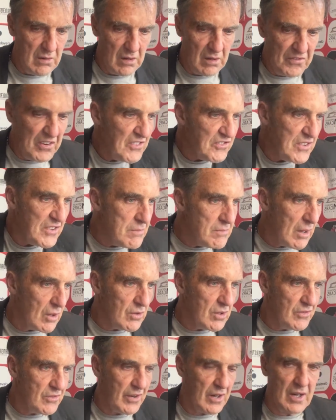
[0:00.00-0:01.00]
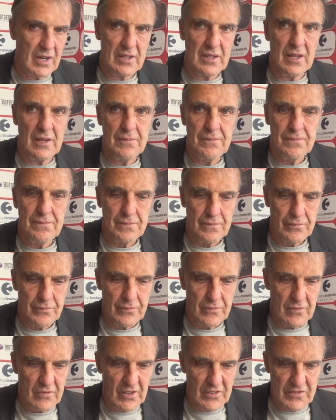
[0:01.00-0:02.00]
15 million for Hackney.
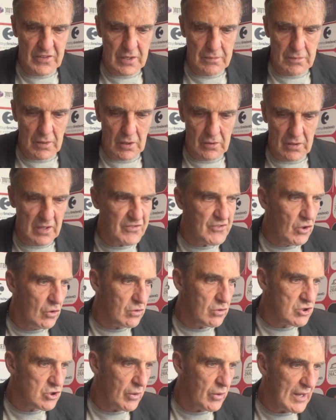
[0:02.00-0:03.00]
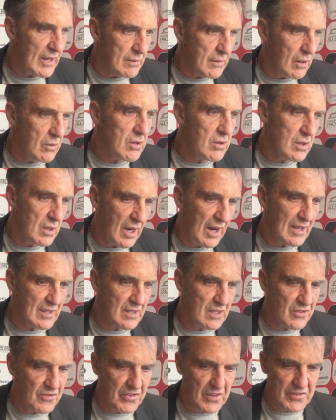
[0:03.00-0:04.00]
15 million. If Stoke's 20 million,
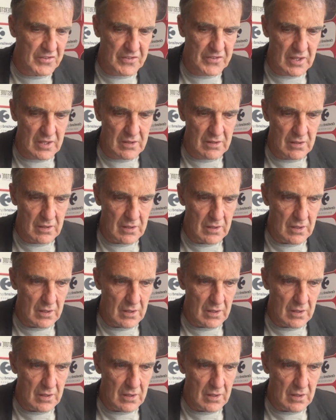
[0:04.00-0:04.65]
Hackney's 15.